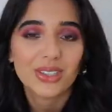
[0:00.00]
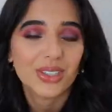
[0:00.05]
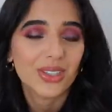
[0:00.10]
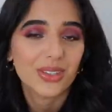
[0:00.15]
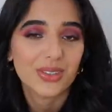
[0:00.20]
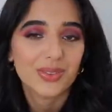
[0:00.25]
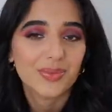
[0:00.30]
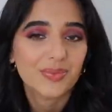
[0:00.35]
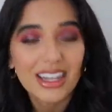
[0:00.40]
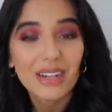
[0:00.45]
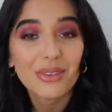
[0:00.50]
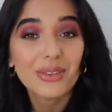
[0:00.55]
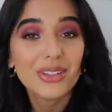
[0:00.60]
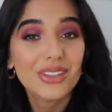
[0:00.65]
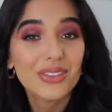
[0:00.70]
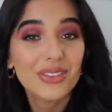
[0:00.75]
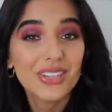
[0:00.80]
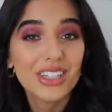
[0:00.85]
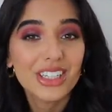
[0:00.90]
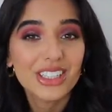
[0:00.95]
so that was
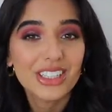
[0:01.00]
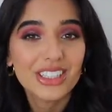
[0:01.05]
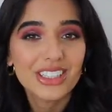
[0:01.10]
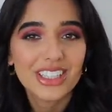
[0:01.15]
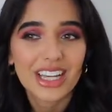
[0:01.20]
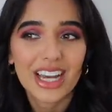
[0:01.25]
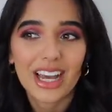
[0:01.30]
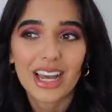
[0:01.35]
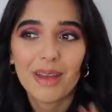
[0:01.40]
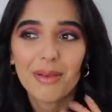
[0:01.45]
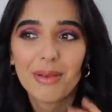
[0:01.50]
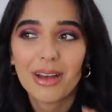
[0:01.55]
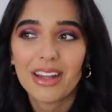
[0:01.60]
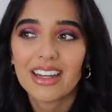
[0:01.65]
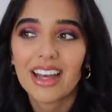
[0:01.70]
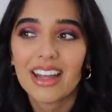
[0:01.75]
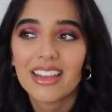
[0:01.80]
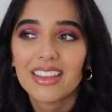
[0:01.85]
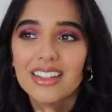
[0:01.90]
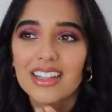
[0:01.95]
a really good time. And
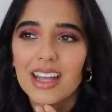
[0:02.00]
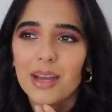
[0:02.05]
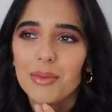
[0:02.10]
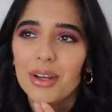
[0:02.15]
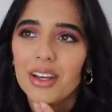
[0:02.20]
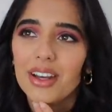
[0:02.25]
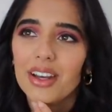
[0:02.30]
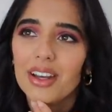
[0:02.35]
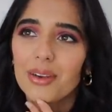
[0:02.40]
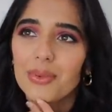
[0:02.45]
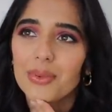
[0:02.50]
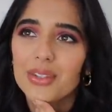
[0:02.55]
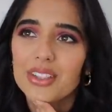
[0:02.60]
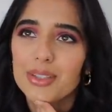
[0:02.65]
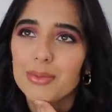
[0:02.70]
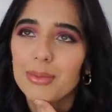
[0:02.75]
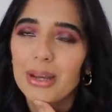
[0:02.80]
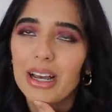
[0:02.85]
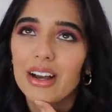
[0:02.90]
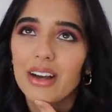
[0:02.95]
at the time I, I was
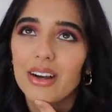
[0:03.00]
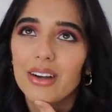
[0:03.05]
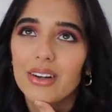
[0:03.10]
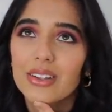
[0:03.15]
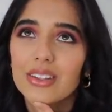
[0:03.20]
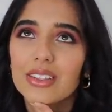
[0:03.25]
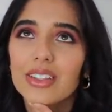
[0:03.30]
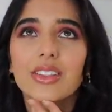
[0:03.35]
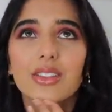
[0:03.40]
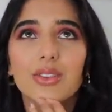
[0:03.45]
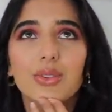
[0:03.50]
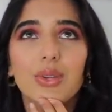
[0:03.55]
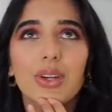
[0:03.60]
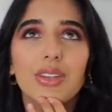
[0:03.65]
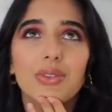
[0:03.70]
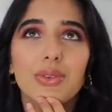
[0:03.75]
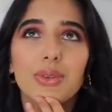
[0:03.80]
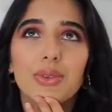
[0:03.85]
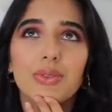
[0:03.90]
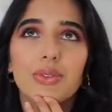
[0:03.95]
about, so
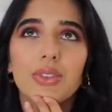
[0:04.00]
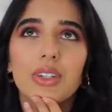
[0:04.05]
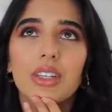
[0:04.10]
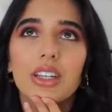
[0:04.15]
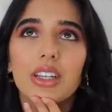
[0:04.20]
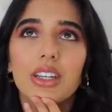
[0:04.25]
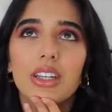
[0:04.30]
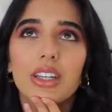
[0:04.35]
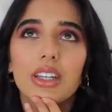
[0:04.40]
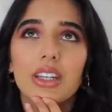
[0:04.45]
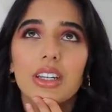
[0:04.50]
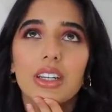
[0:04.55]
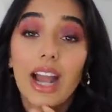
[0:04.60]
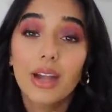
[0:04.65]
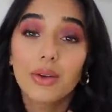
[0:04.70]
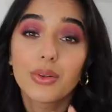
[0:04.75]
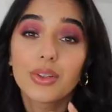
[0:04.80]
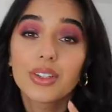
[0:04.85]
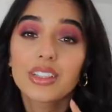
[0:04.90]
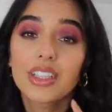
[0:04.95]
twenty fifteen,
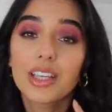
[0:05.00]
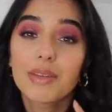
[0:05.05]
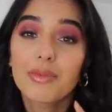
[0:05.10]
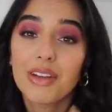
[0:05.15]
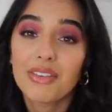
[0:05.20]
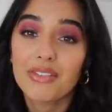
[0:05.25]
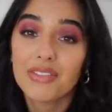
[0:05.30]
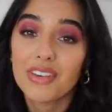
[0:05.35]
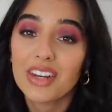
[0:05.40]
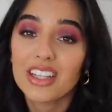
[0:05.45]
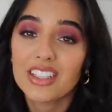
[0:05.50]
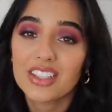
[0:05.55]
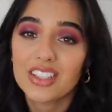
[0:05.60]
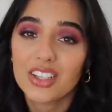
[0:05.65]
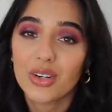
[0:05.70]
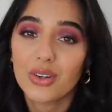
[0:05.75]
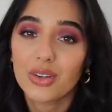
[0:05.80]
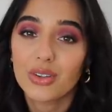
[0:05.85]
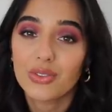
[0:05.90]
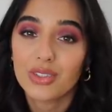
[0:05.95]
I was in my first
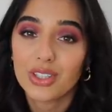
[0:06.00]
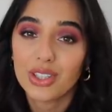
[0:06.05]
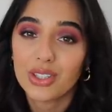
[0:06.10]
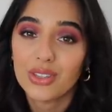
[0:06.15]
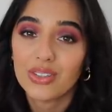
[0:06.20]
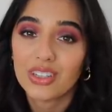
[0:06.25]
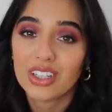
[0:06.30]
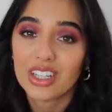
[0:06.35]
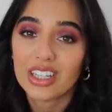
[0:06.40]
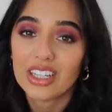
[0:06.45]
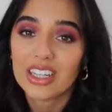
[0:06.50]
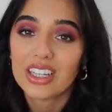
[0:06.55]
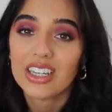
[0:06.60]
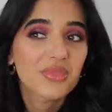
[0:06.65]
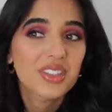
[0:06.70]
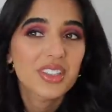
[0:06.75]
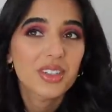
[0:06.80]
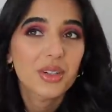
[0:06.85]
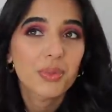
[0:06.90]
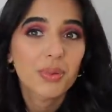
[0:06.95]
year of uni,
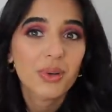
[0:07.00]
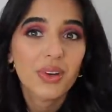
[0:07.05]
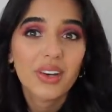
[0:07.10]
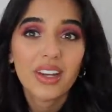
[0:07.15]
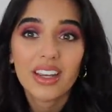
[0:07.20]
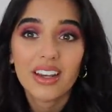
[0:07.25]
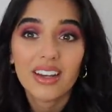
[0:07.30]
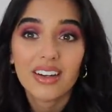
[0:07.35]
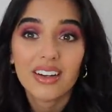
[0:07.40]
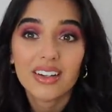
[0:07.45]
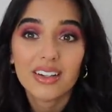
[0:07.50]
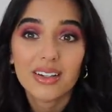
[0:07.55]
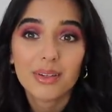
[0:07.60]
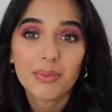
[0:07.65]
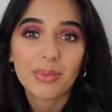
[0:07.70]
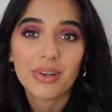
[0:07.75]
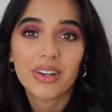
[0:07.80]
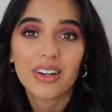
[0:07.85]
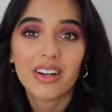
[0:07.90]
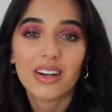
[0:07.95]
still pretty young,
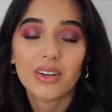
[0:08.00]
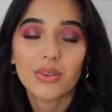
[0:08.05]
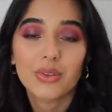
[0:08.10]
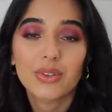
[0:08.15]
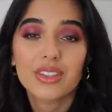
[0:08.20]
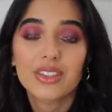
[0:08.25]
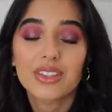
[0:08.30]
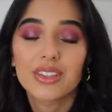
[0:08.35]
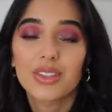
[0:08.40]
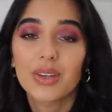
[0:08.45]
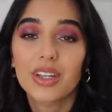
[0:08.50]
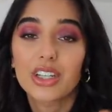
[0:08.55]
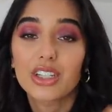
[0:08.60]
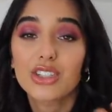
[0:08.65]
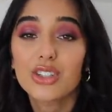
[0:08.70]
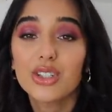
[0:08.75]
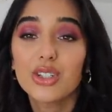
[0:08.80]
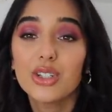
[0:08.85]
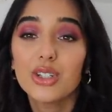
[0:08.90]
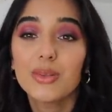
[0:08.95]
but I was doing
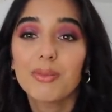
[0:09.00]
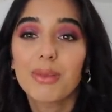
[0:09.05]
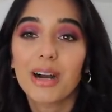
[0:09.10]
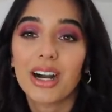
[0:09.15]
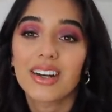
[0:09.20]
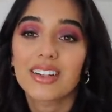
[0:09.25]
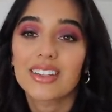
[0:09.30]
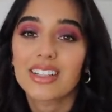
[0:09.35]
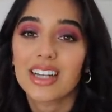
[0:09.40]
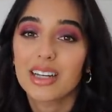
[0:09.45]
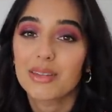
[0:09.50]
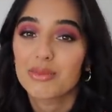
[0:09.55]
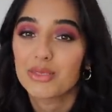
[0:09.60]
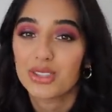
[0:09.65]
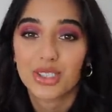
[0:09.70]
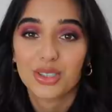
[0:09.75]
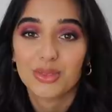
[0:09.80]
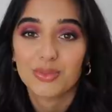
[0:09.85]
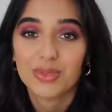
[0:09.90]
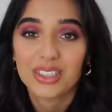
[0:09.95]
two part-time
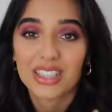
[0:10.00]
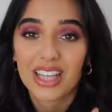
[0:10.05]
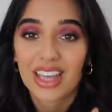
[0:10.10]
jobs